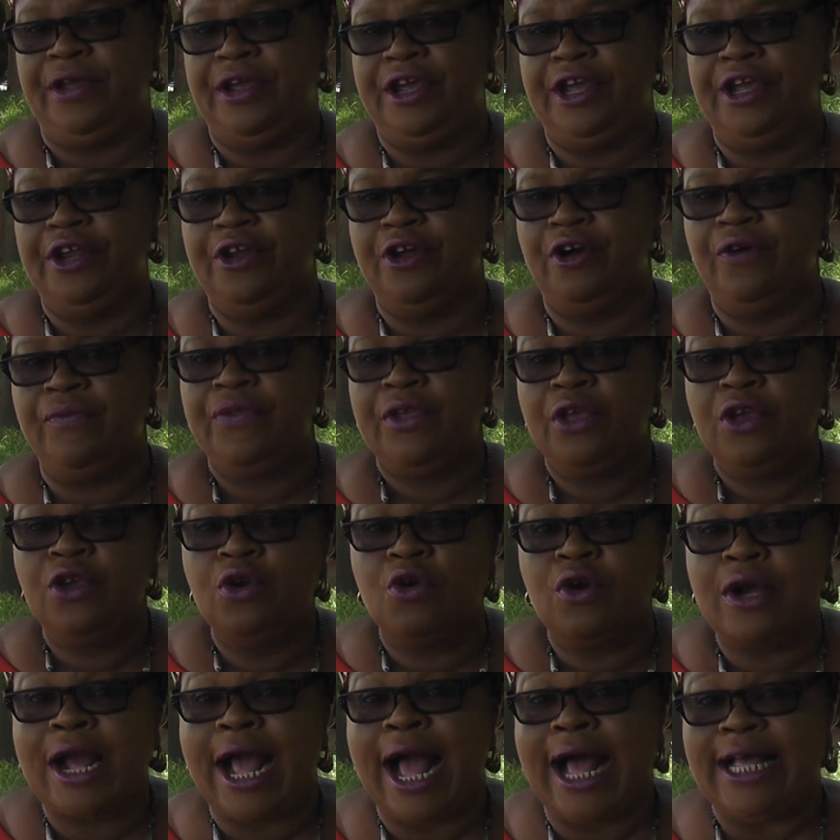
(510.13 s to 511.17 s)
You know,
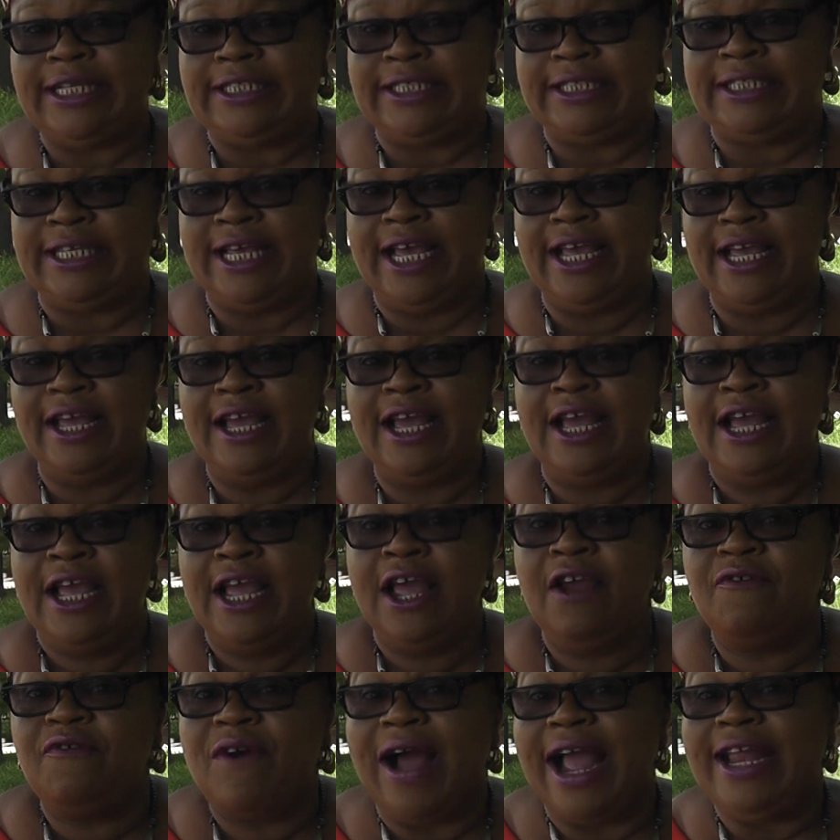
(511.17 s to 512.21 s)
you can see.
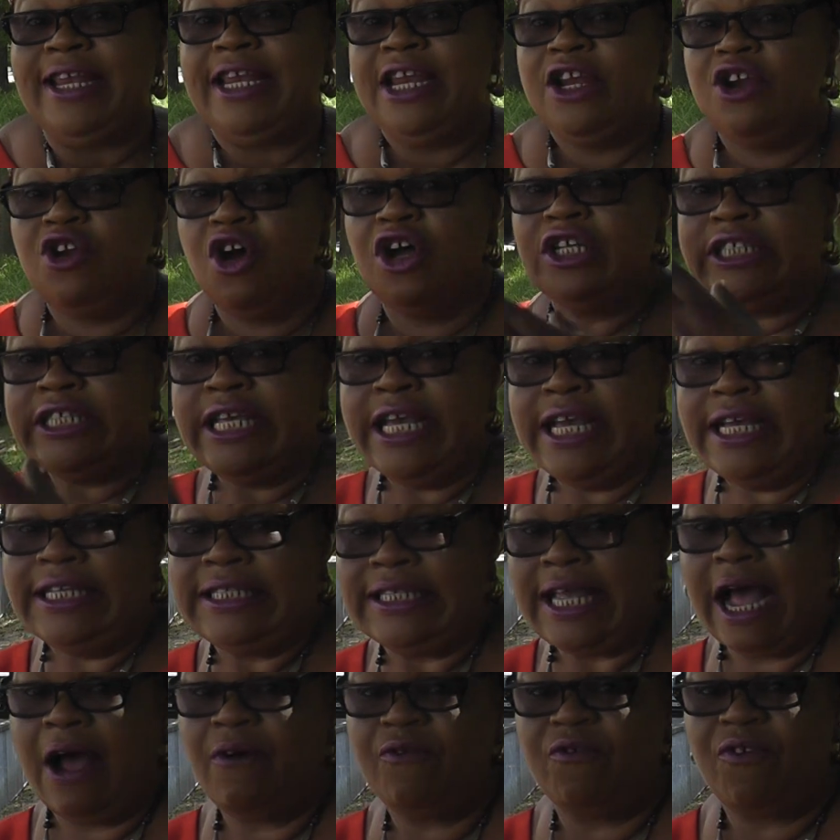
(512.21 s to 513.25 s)
If I did not see
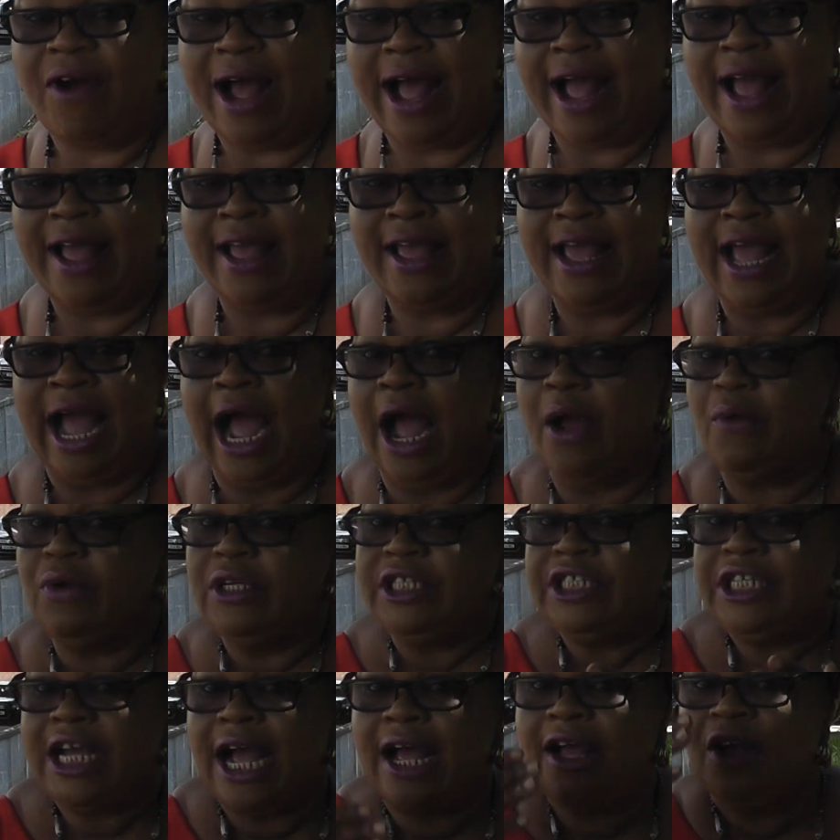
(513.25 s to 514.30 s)
it afar, I will
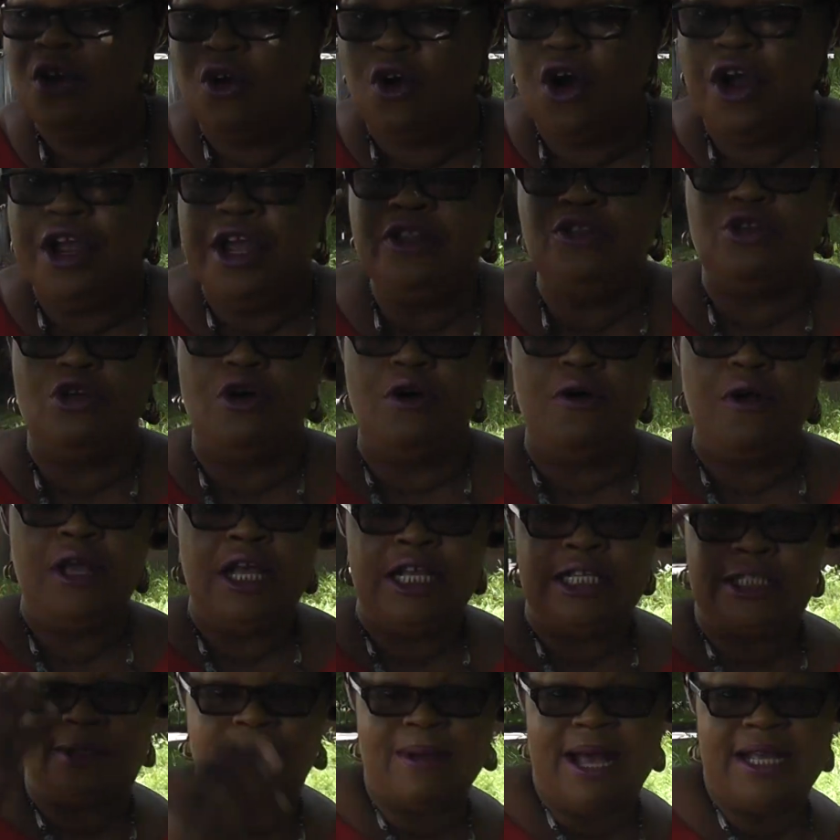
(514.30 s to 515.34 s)
start going to
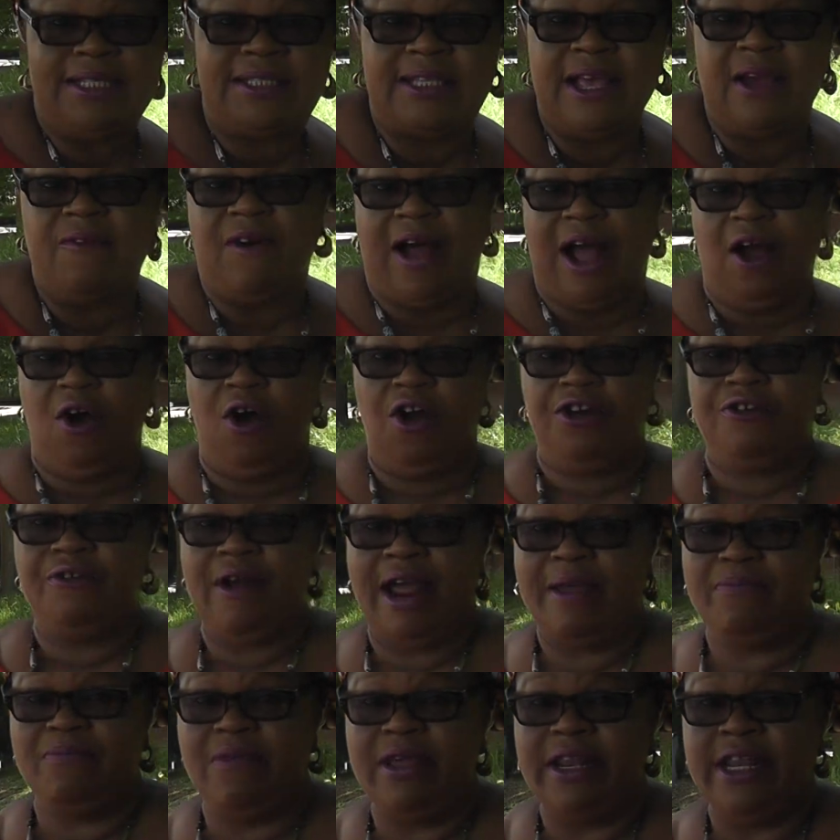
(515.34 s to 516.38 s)
Specsavers
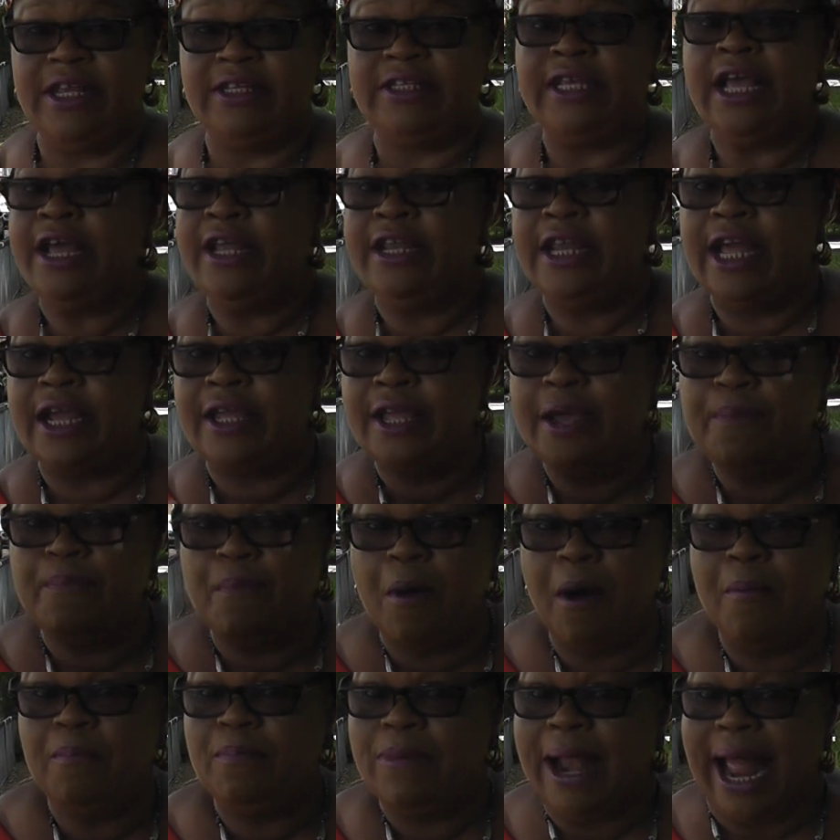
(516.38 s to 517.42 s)
100 minutes. They keep
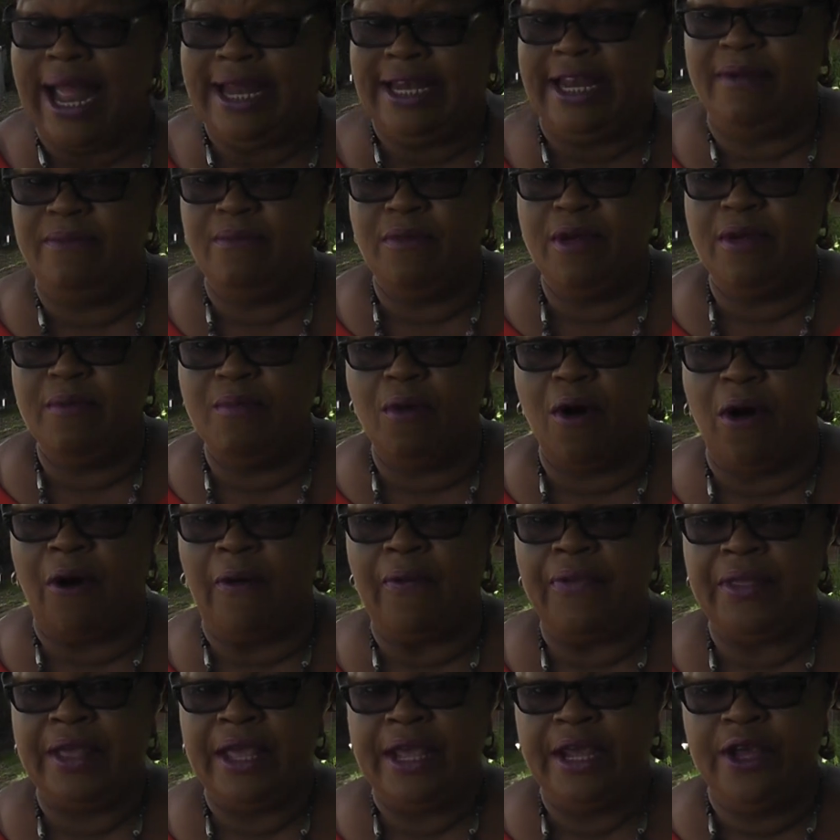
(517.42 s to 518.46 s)
on blinding me more.
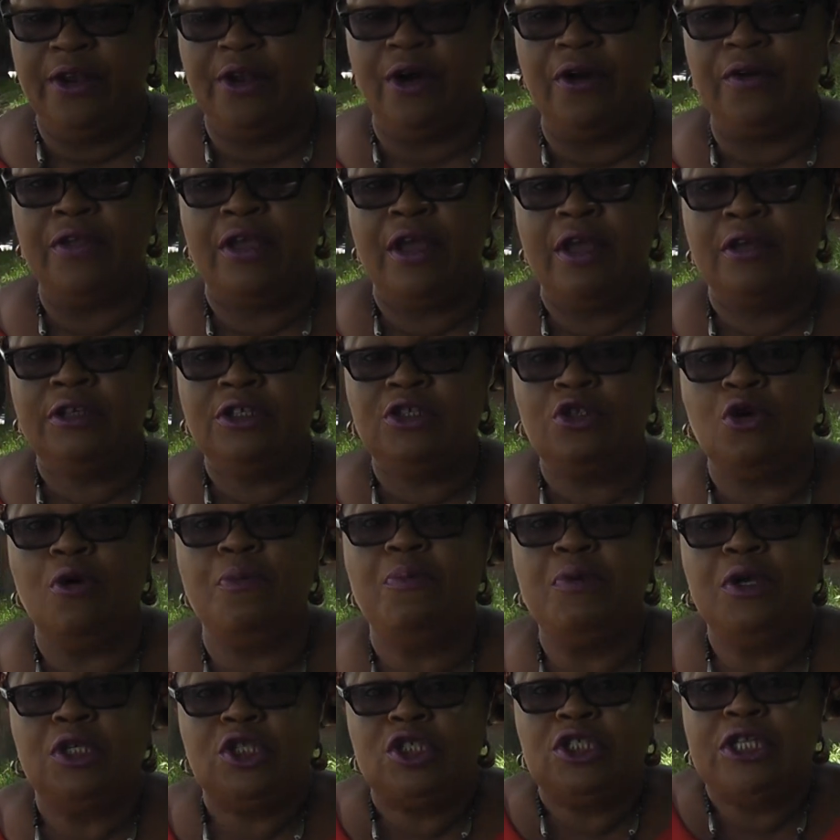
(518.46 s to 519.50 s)
You know, so
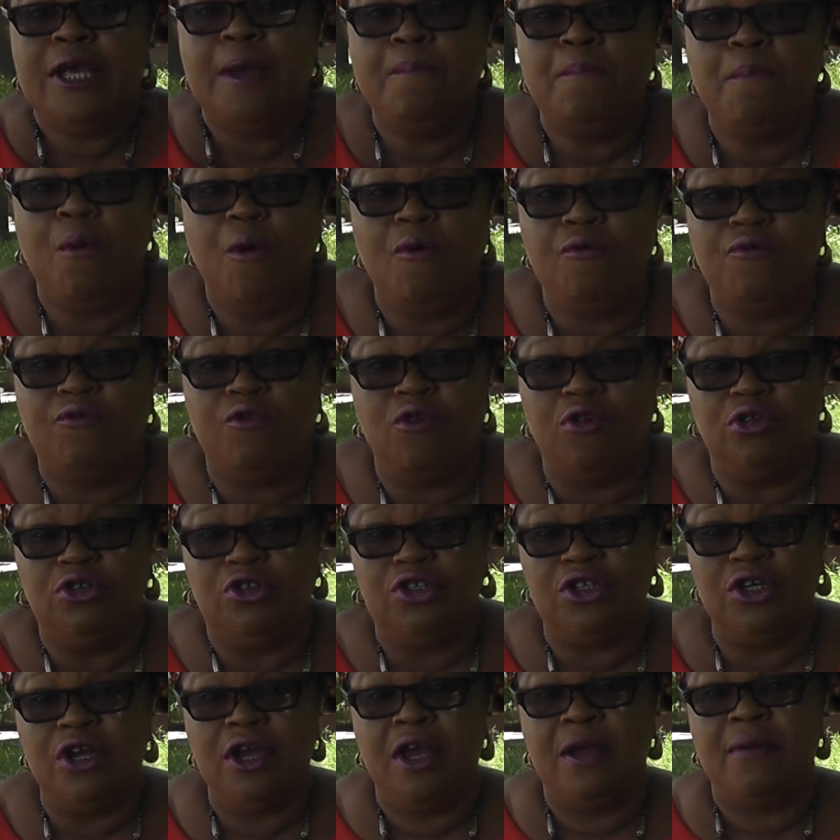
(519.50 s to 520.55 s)
be simple
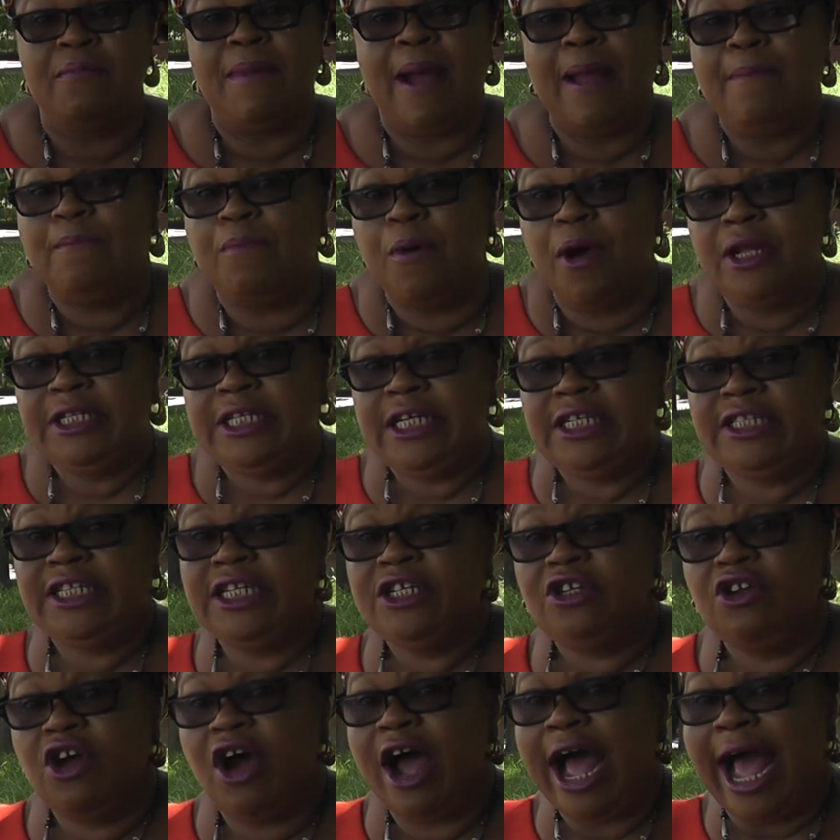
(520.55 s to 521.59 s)
foods. My body did
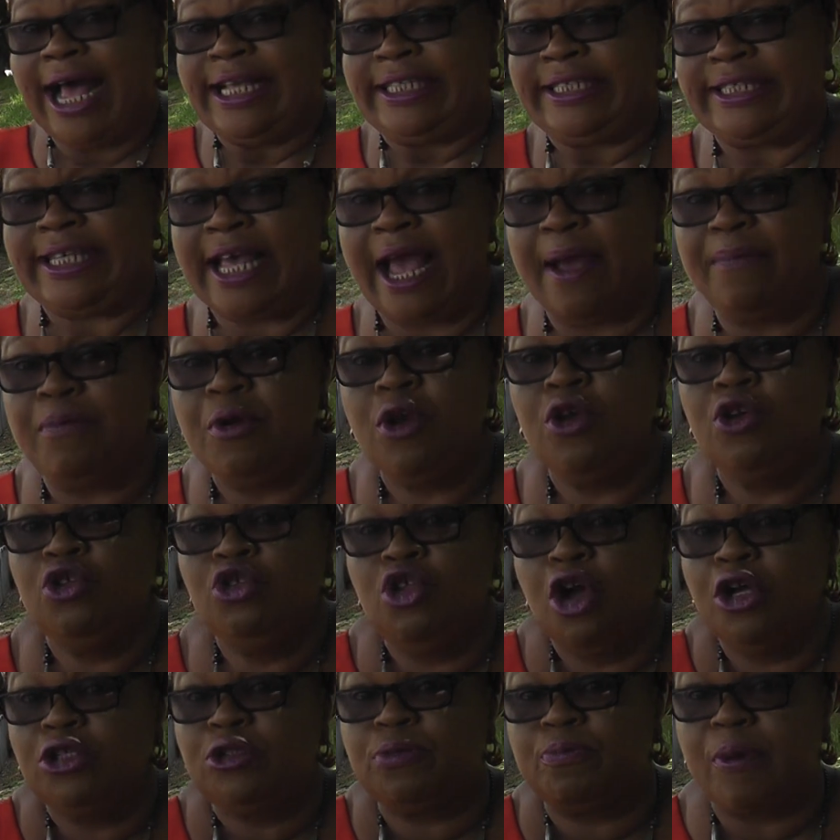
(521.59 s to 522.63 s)
not accept
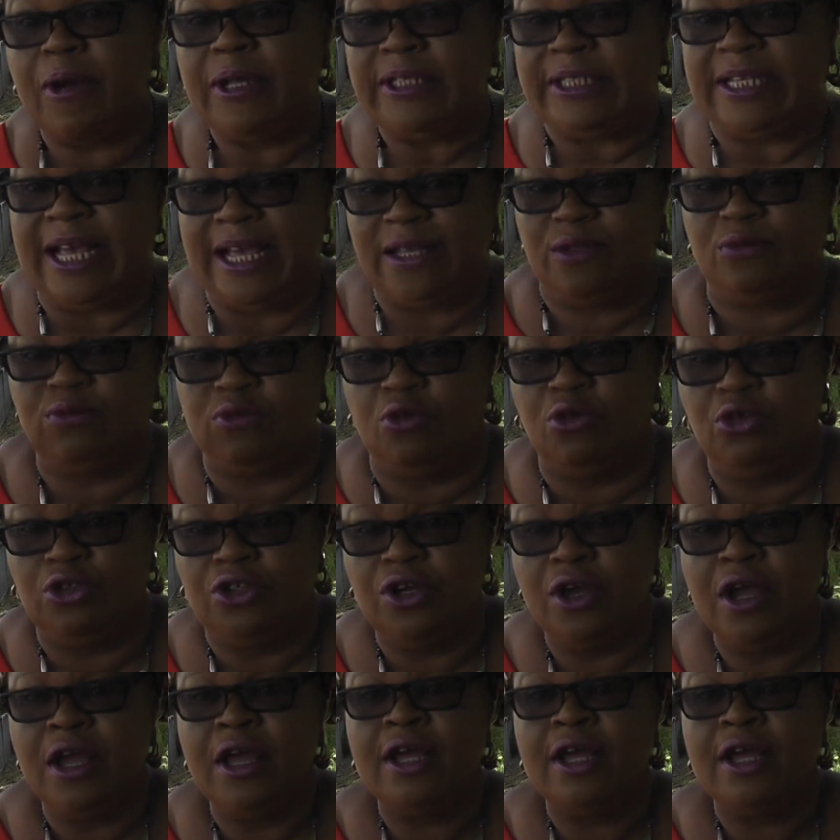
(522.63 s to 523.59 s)
those processed food.